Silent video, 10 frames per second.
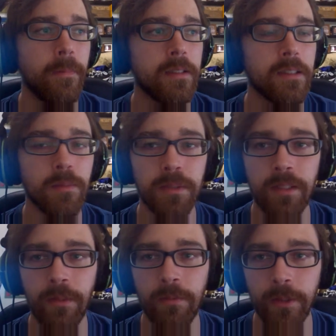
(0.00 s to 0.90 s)
It's a
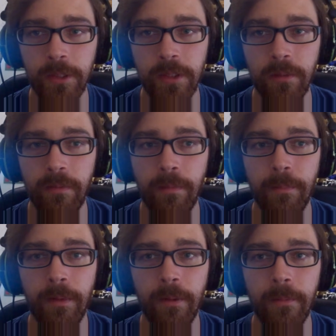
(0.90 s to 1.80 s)
specific version of them,
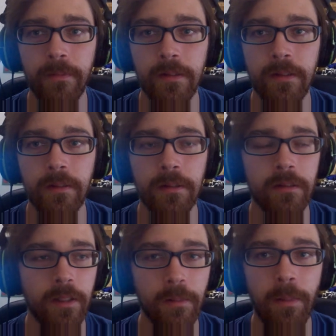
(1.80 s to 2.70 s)
though. You
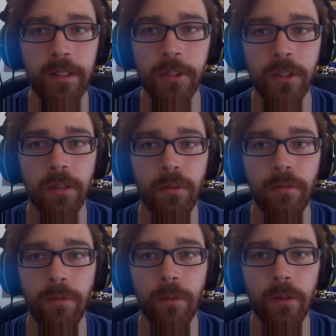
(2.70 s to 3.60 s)
have to make sure
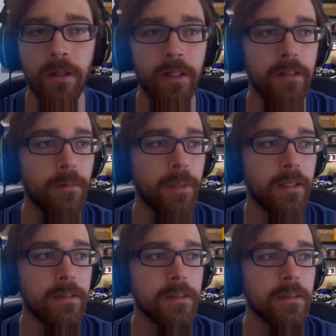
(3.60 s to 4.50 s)
beforehand,
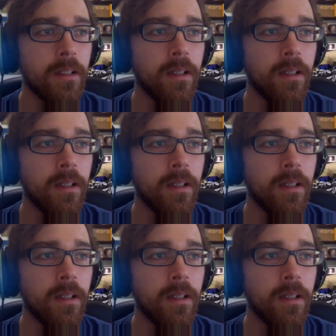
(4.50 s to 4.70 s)
because